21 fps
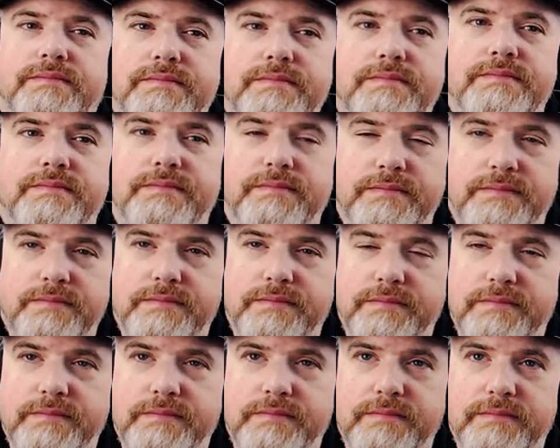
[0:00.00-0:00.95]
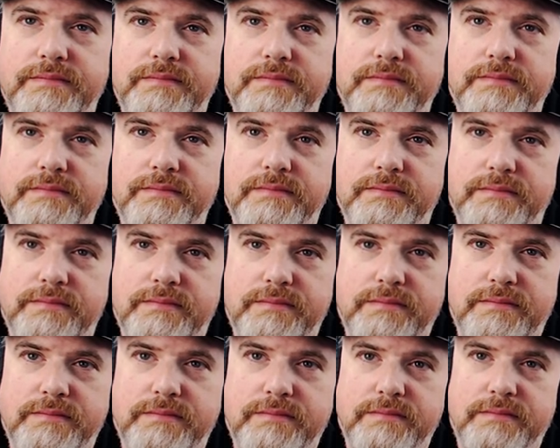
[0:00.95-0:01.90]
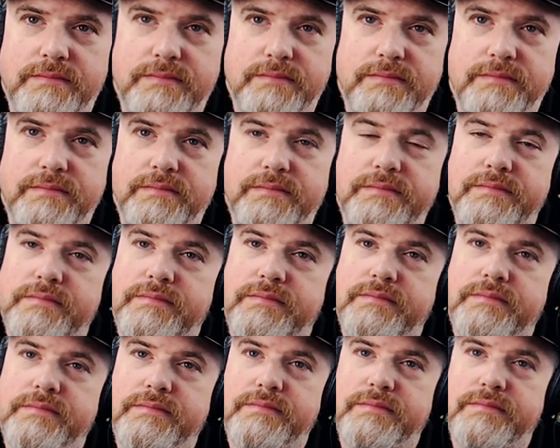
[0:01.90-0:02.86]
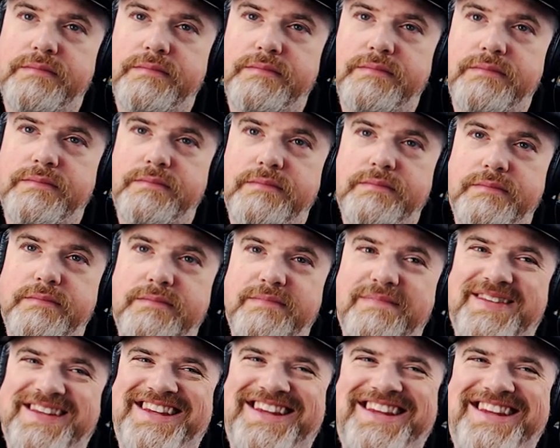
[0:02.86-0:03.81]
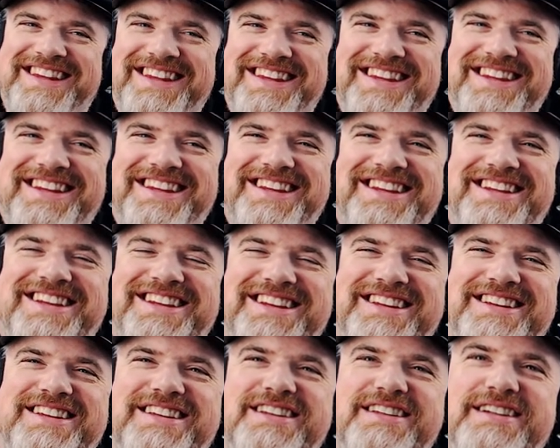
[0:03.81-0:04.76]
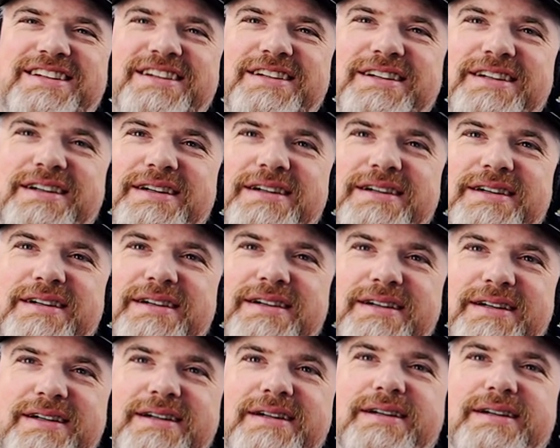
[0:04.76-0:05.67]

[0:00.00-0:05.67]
(not speaking)